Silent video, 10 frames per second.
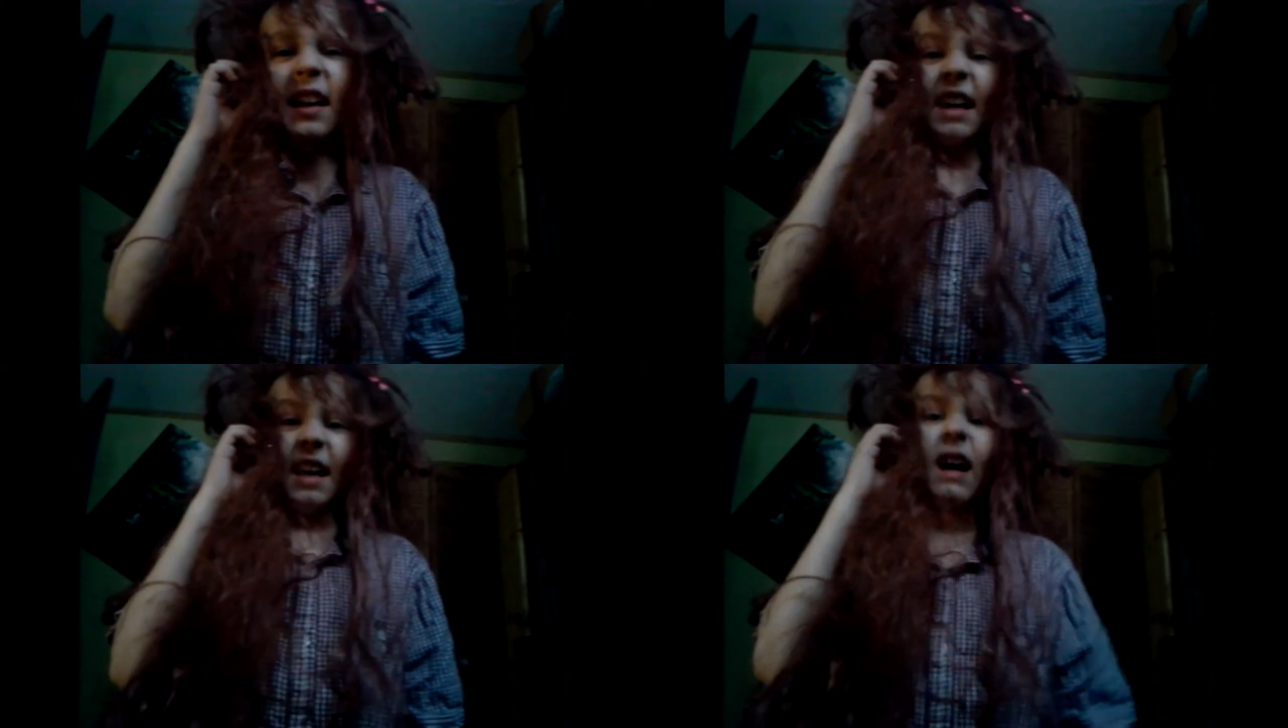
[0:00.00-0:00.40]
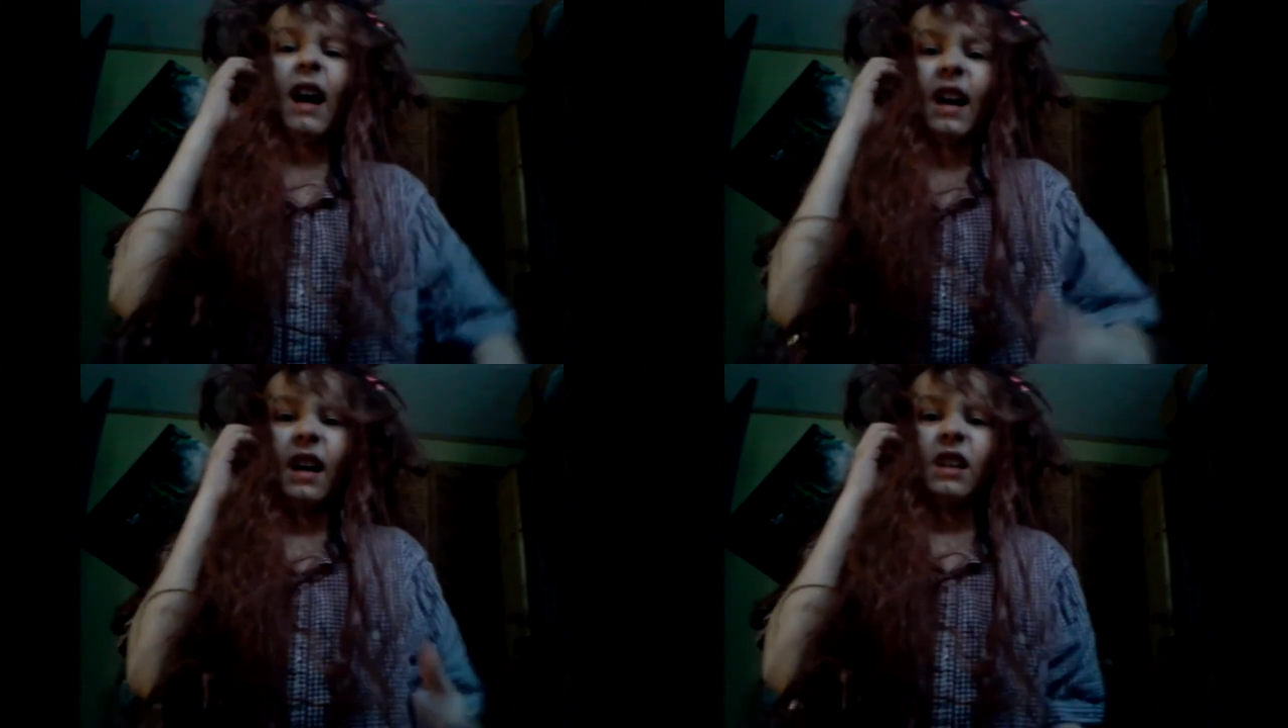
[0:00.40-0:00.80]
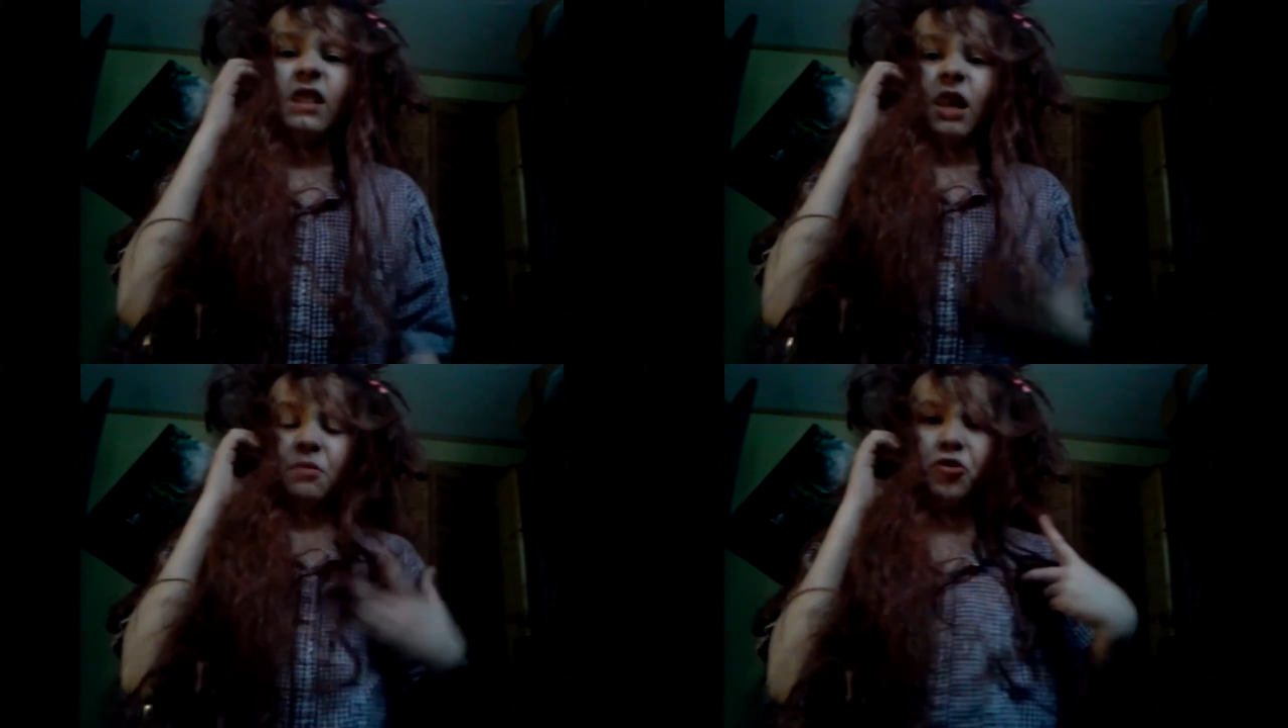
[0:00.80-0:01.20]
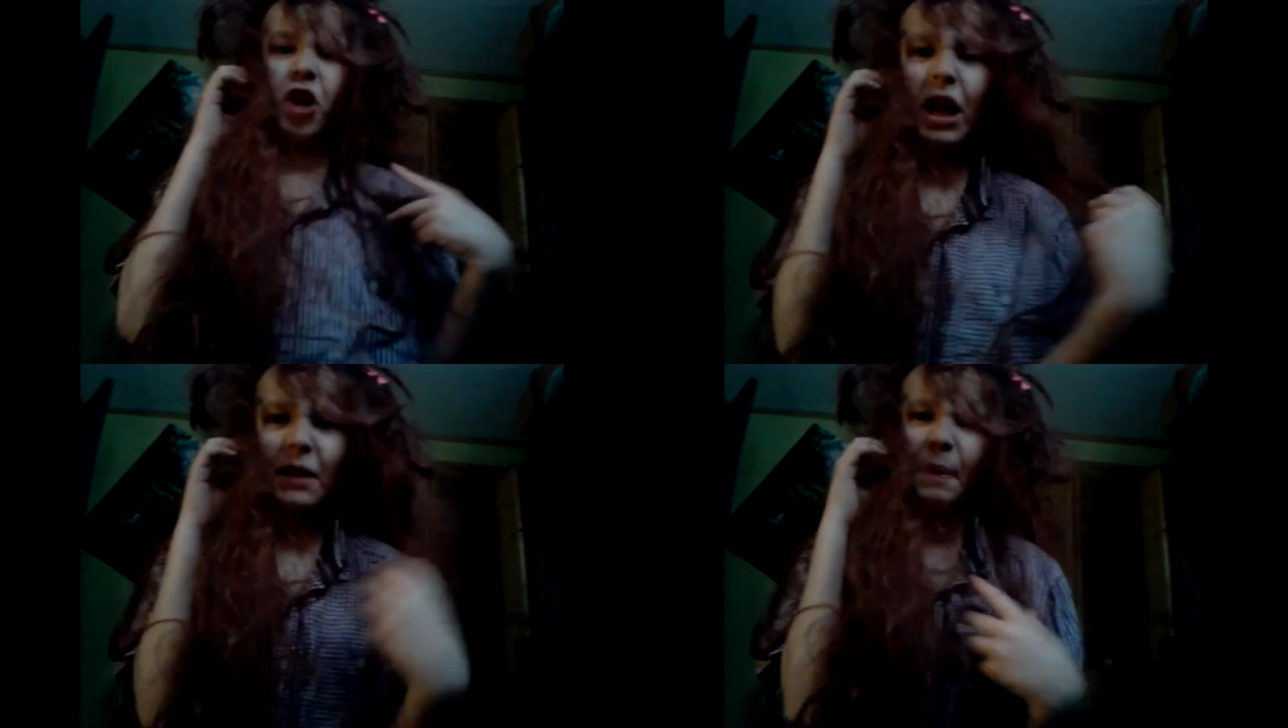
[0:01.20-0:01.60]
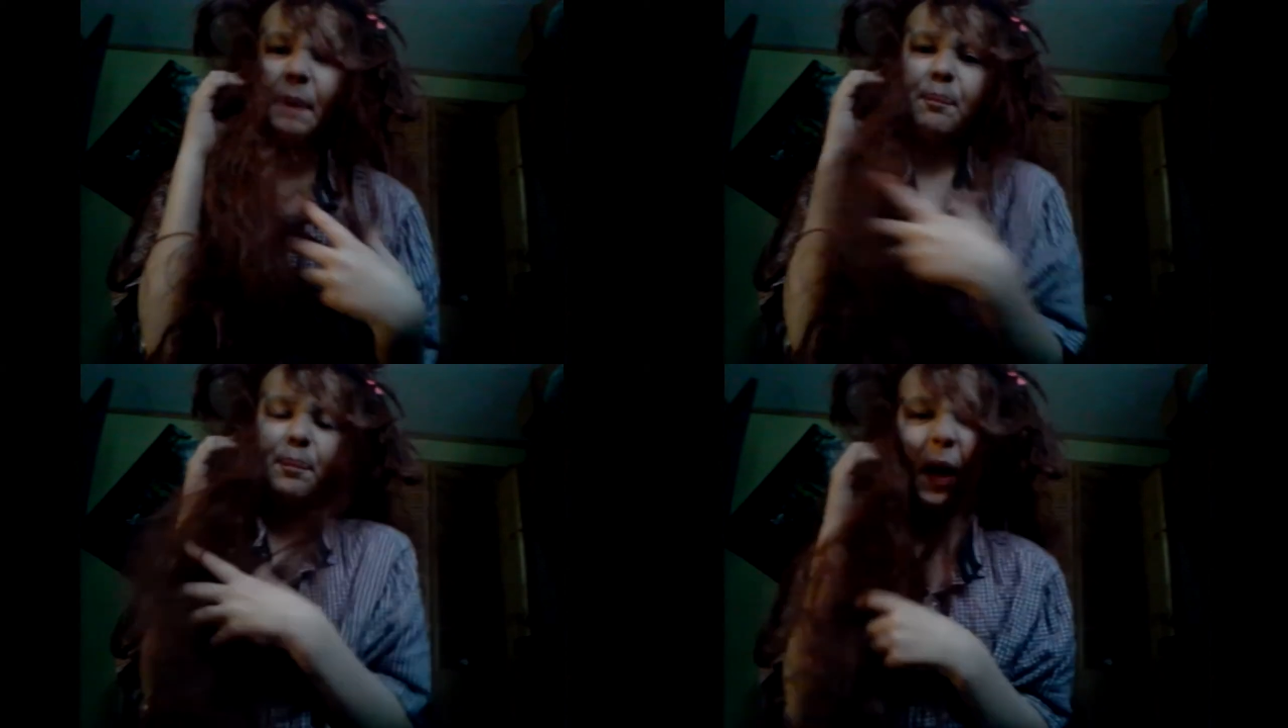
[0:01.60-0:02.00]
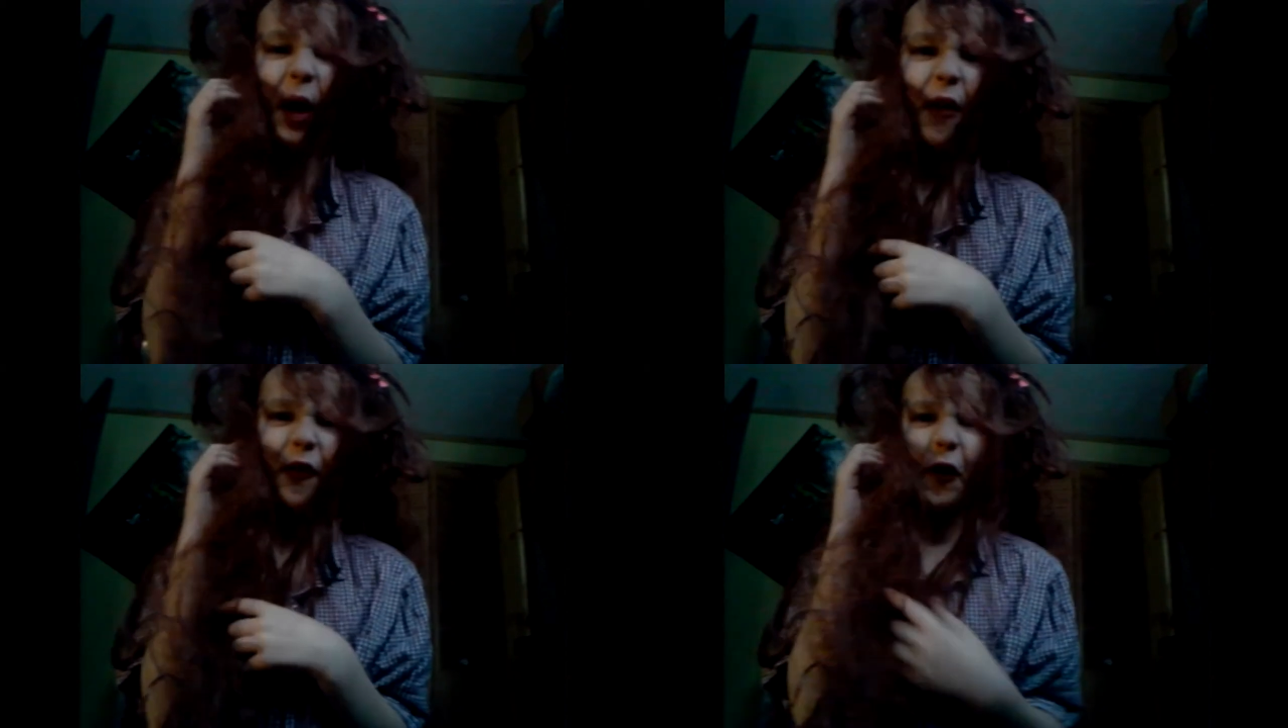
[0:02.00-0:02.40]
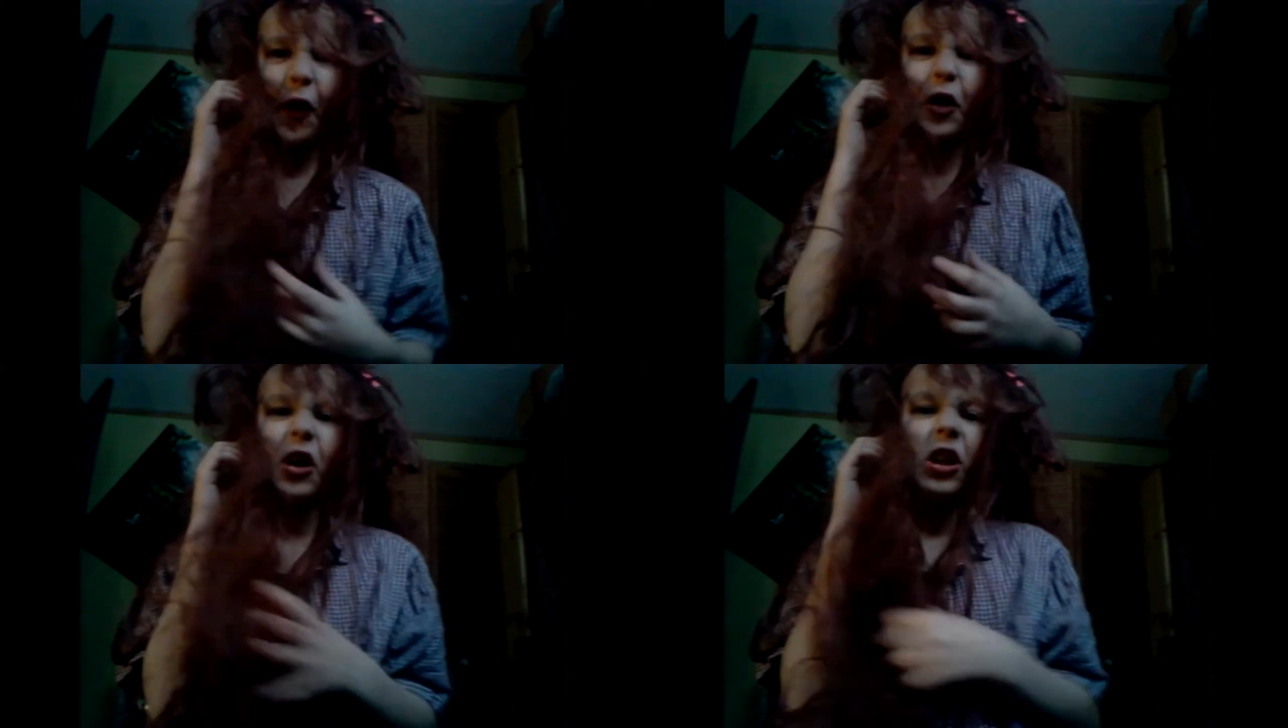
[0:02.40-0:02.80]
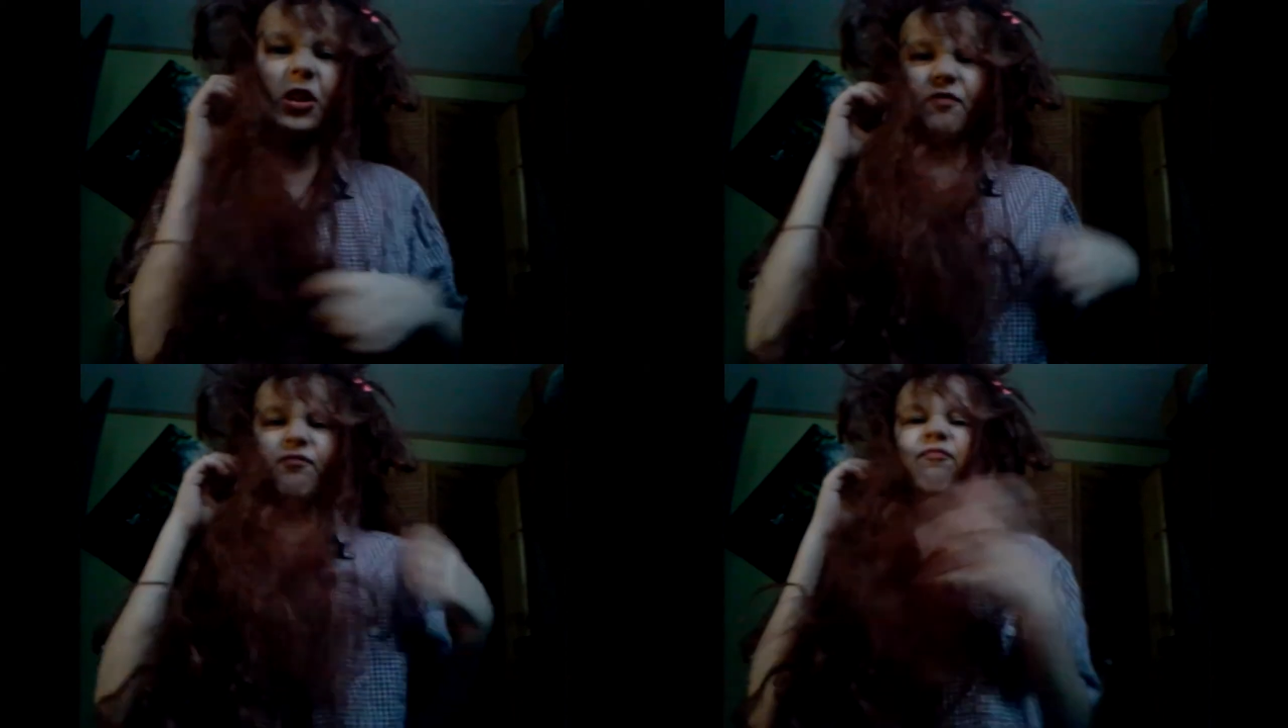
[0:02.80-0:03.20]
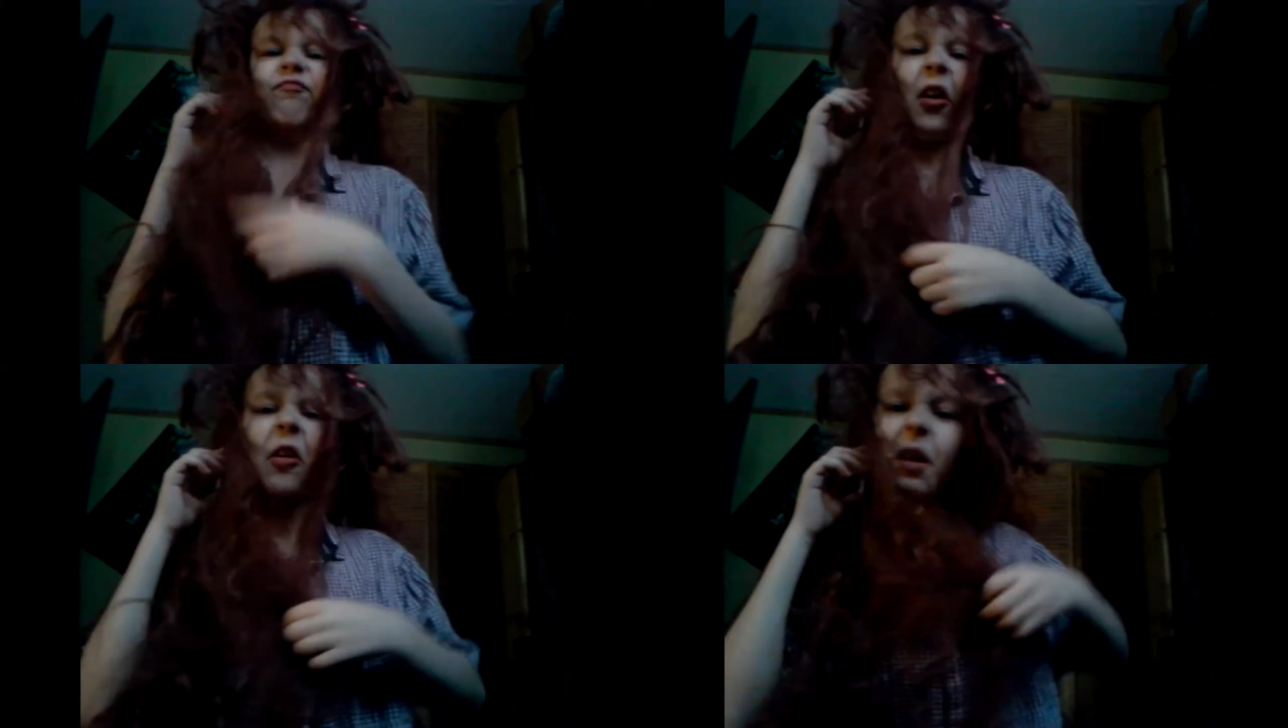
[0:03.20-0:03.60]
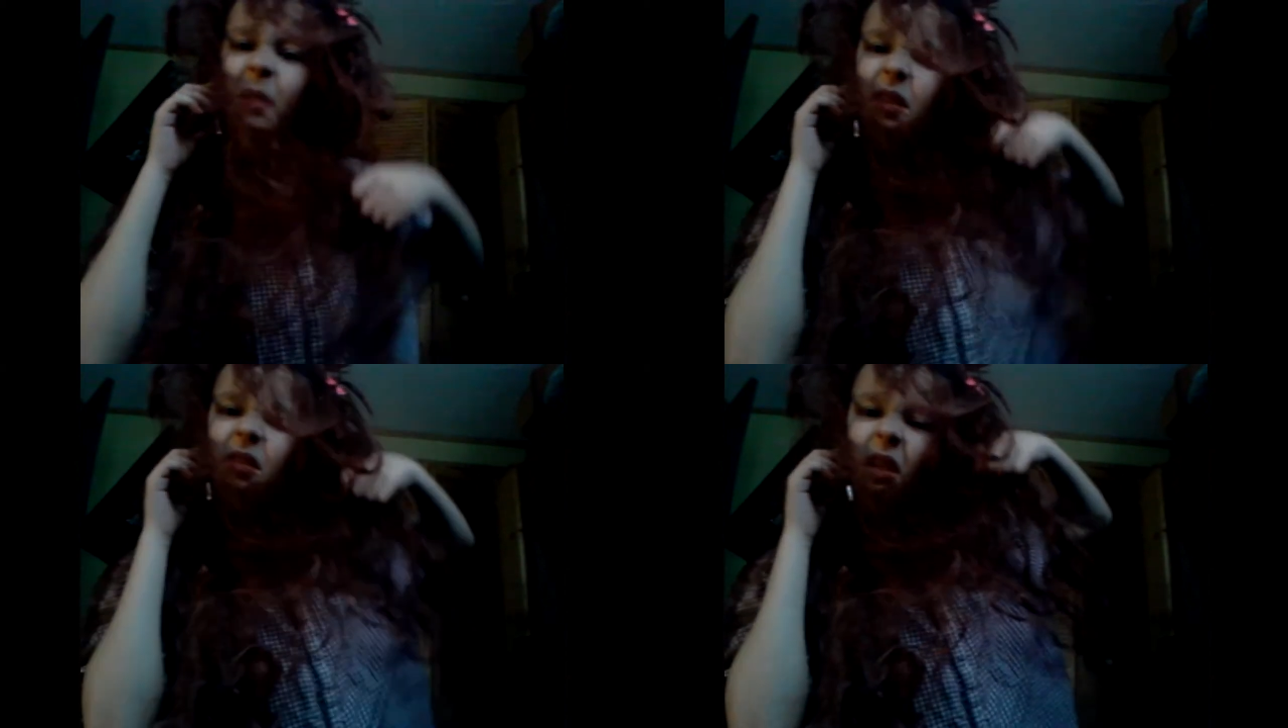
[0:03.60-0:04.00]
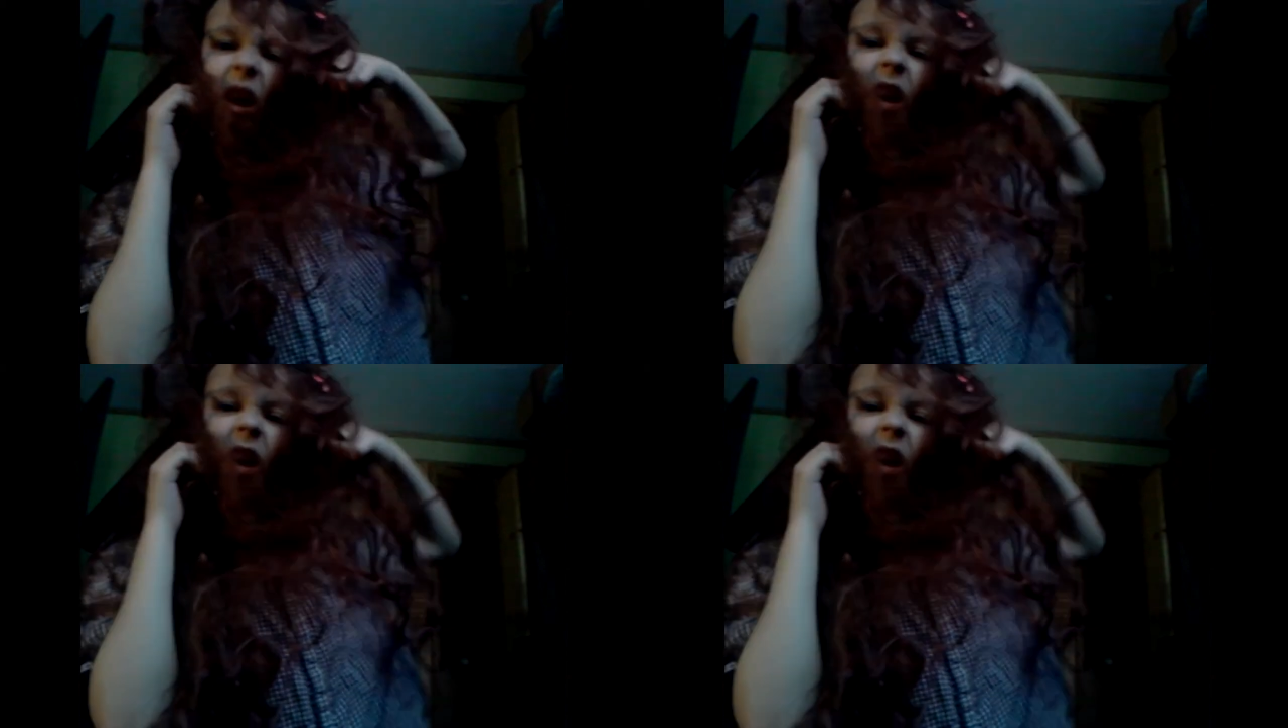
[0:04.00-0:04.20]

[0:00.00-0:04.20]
Ah, I'm trying to be beautiful. You're ruining my